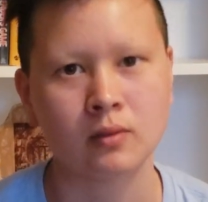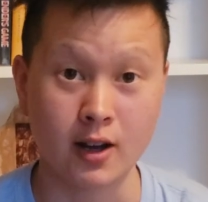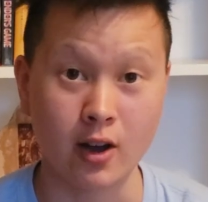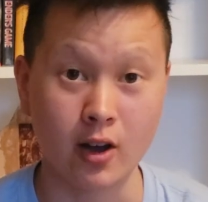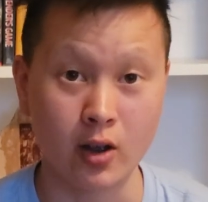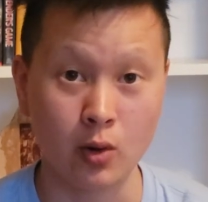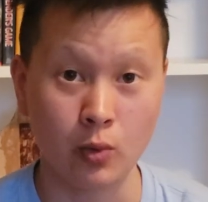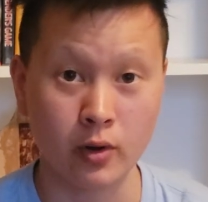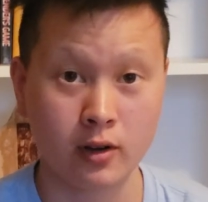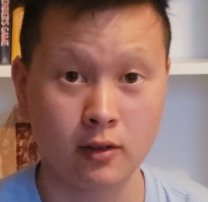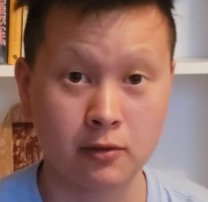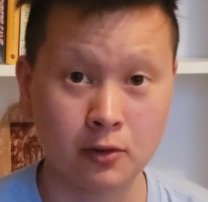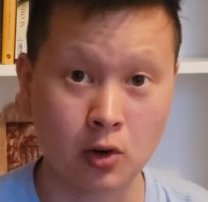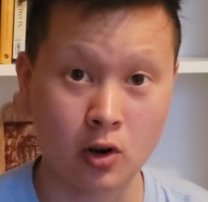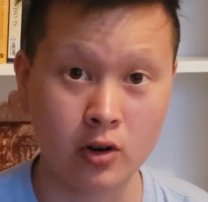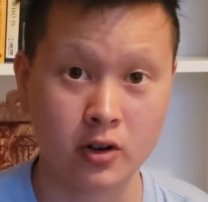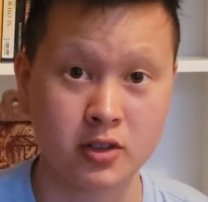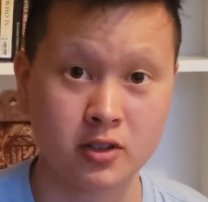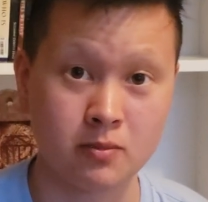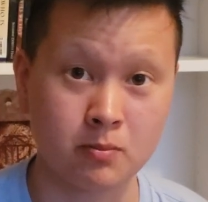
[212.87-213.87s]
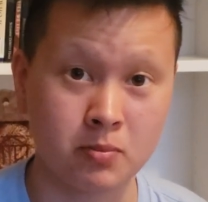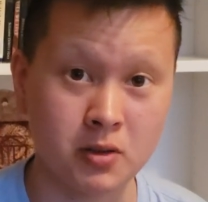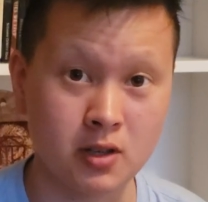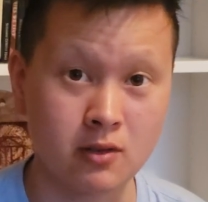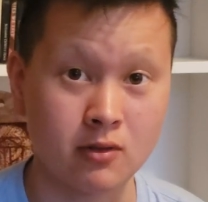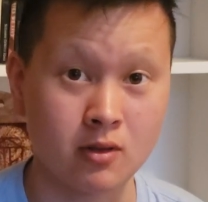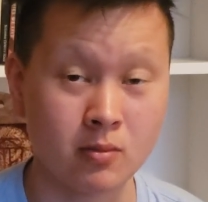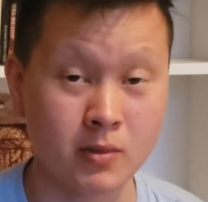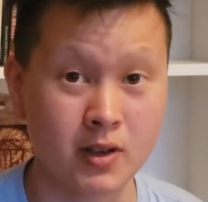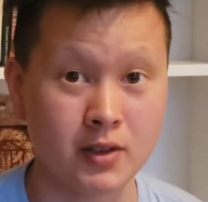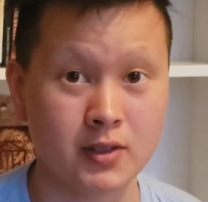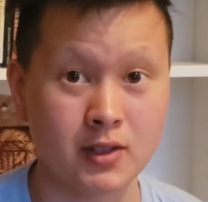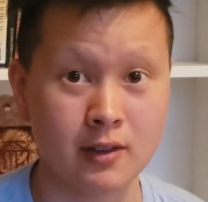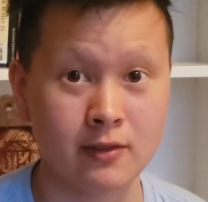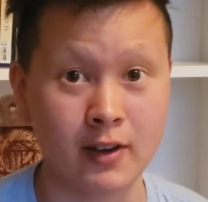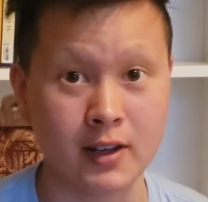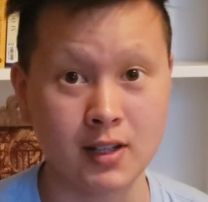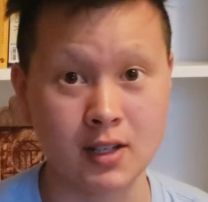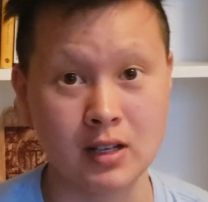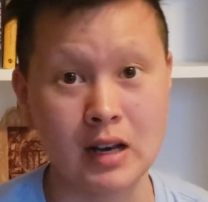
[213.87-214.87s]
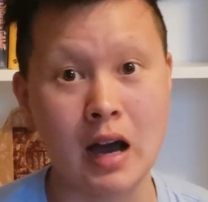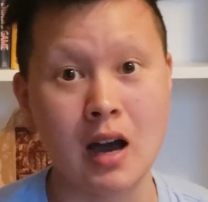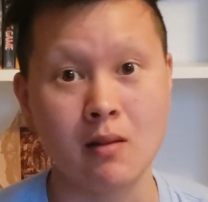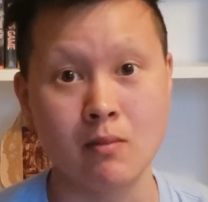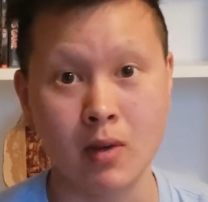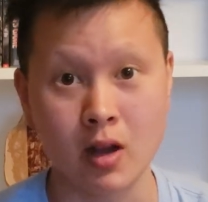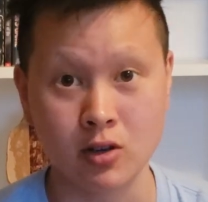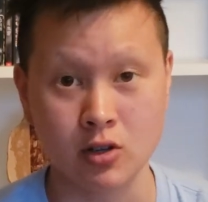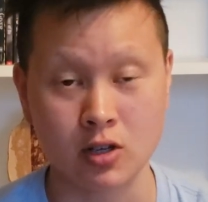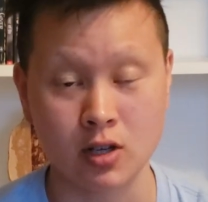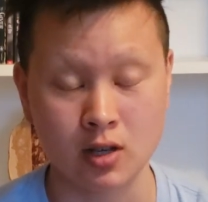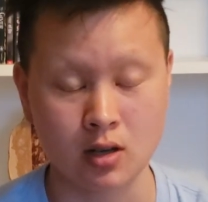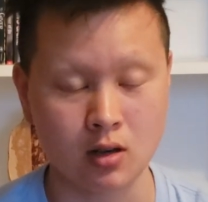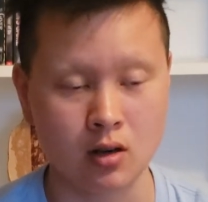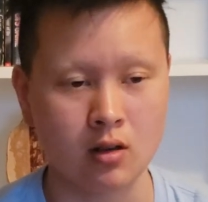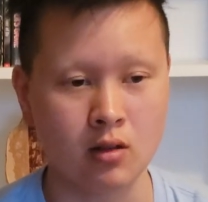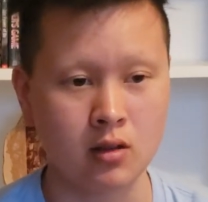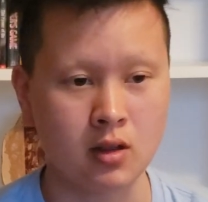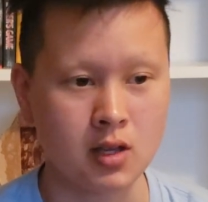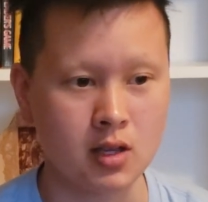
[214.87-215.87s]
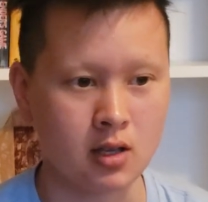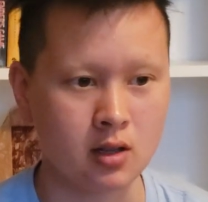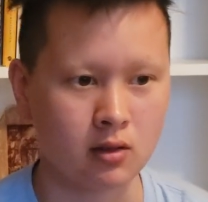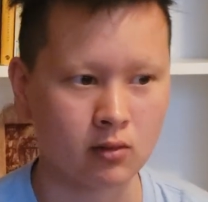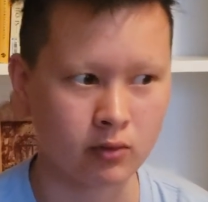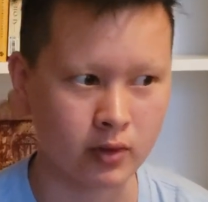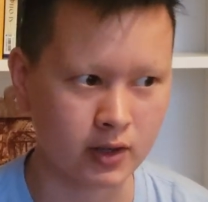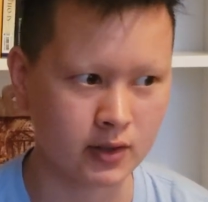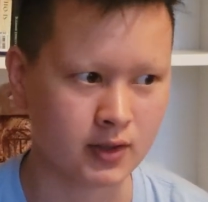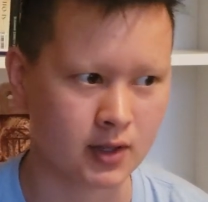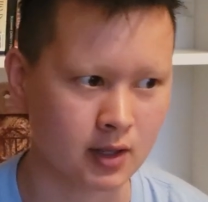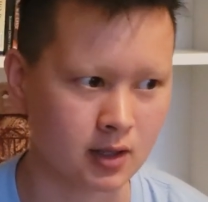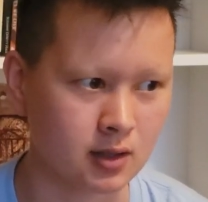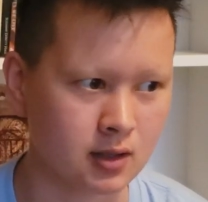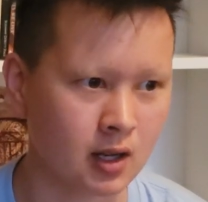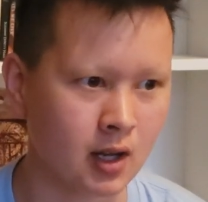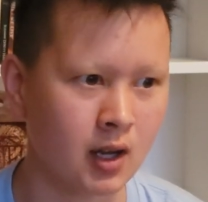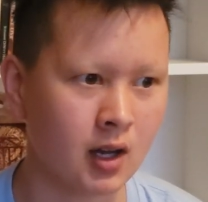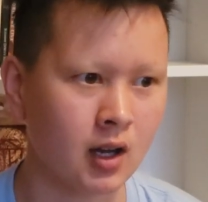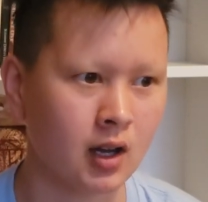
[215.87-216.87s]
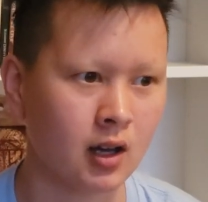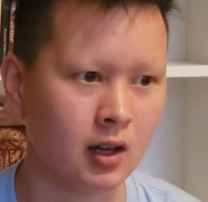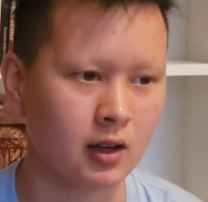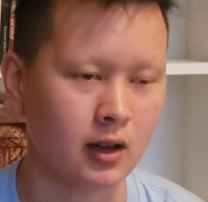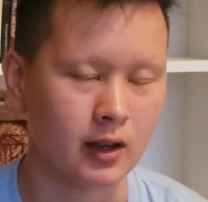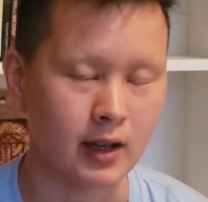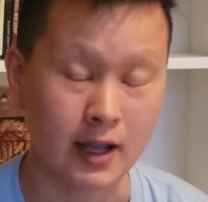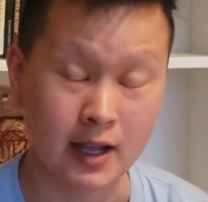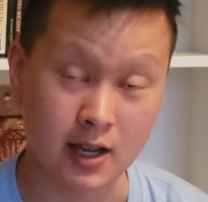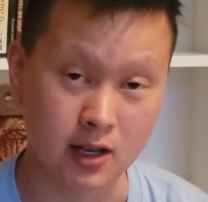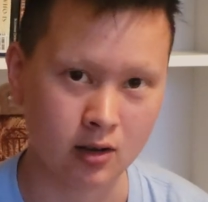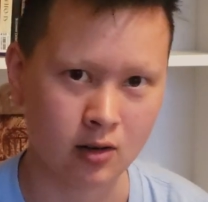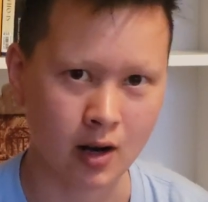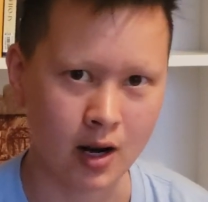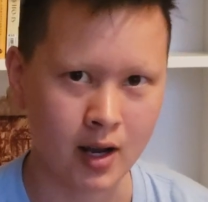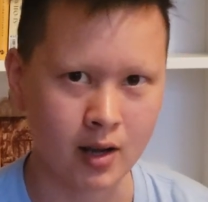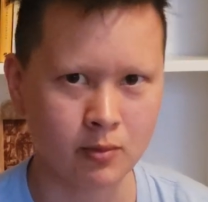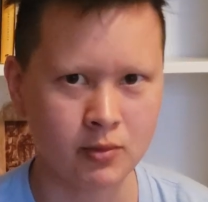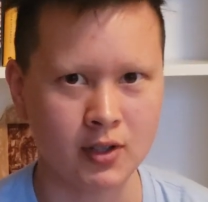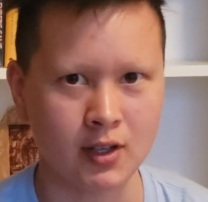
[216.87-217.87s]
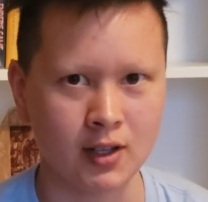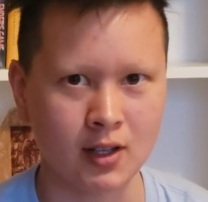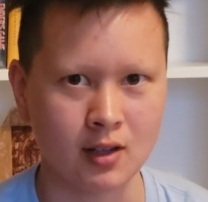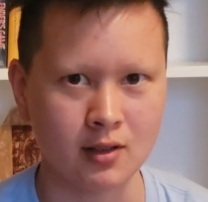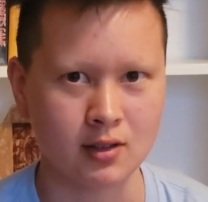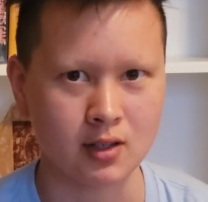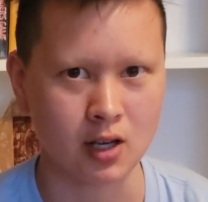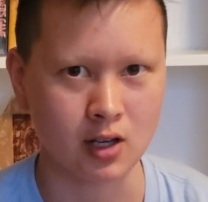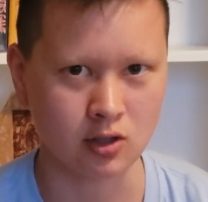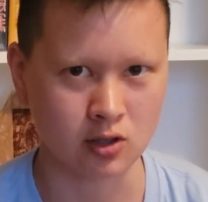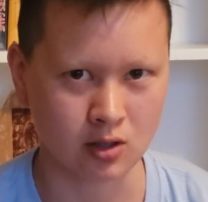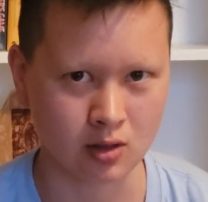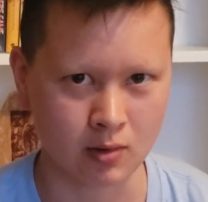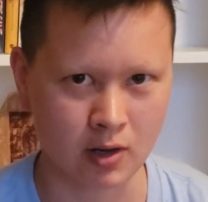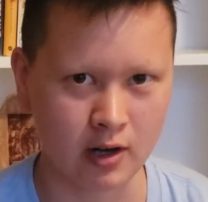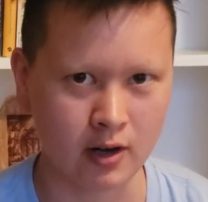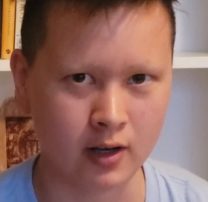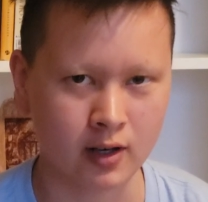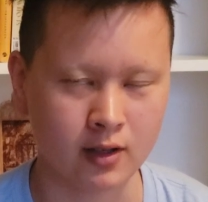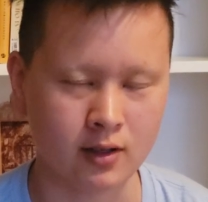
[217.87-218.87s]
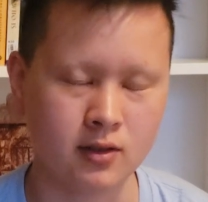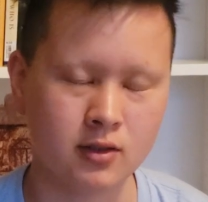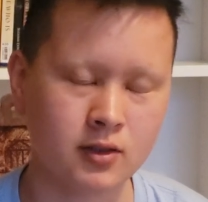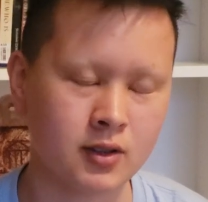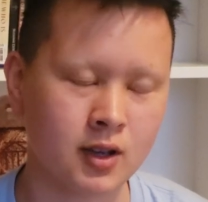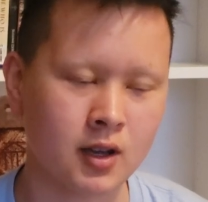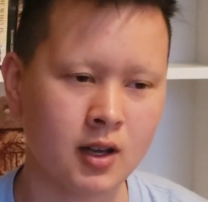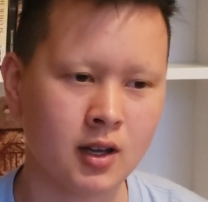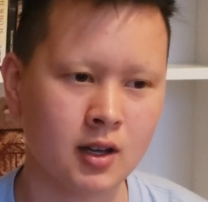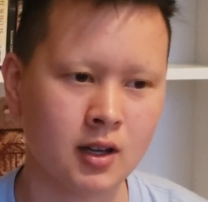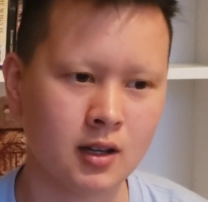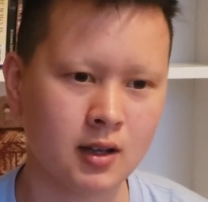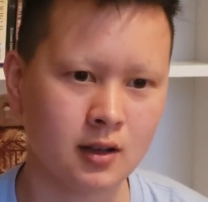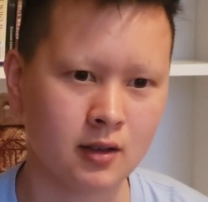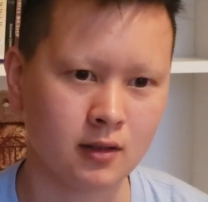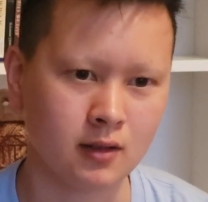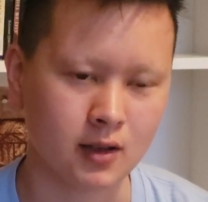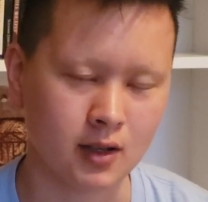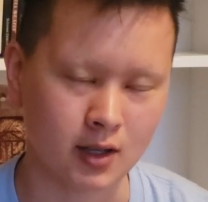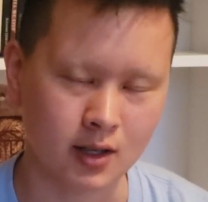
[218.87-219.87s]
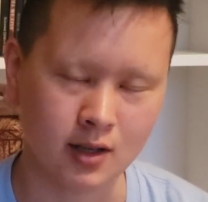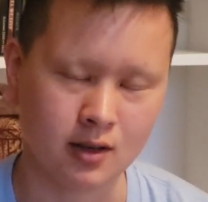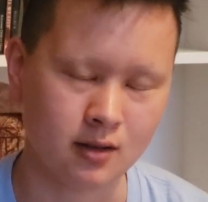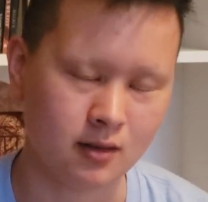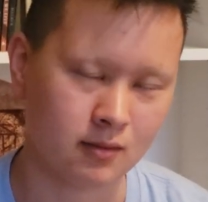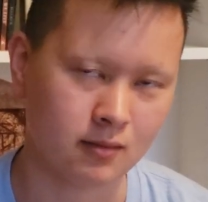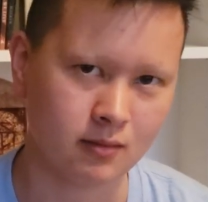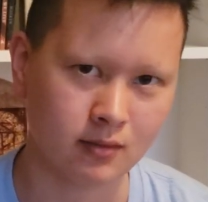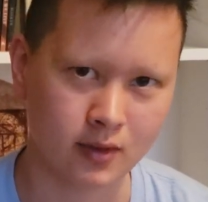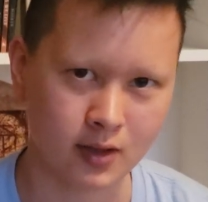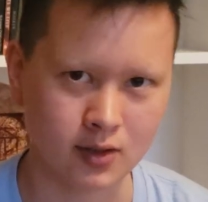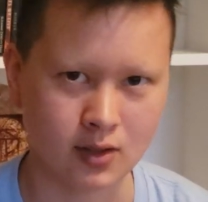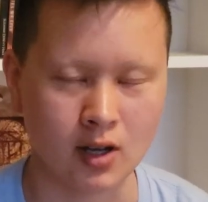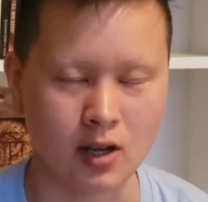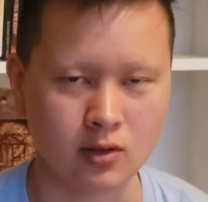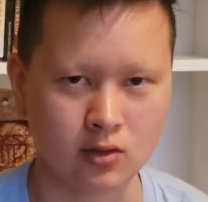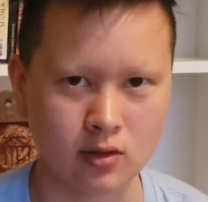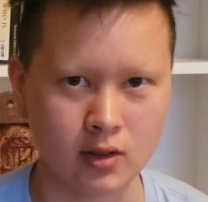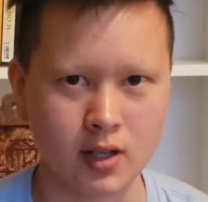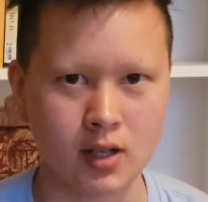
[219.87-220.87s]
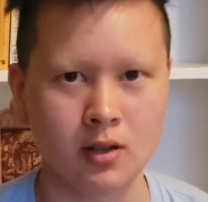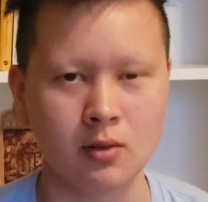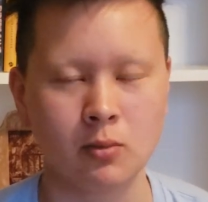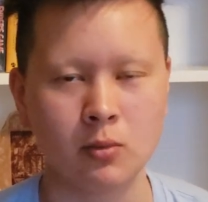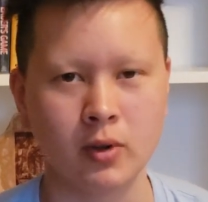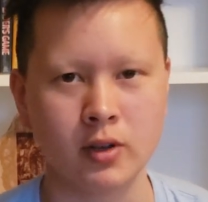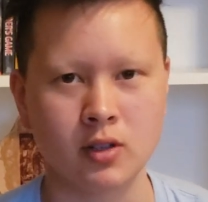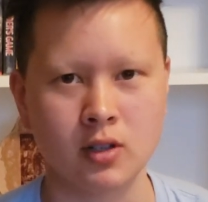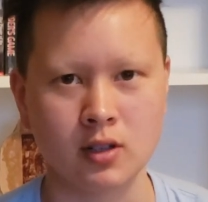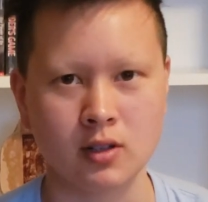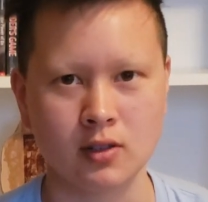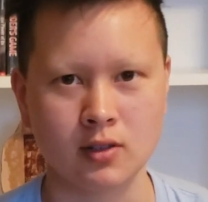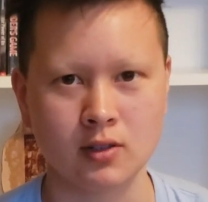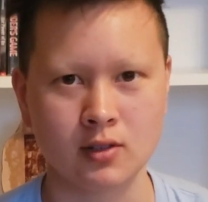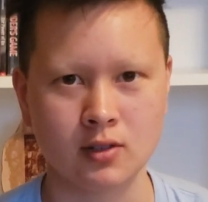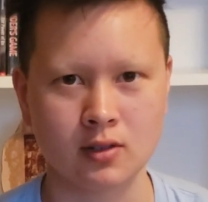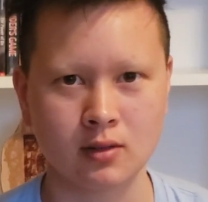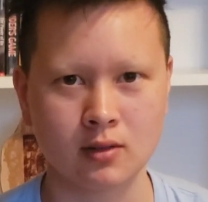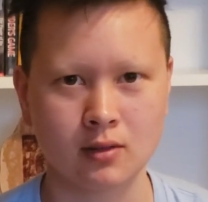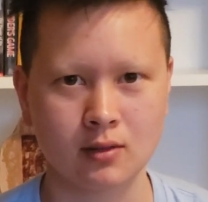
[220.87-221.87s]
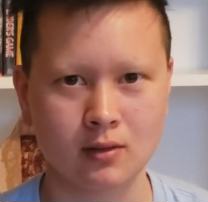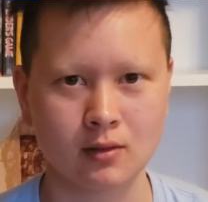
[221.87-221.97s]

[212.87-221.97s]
Now, I would of course be remiss if I did not mention the recent hate crimes against Asian Americans in this country, which is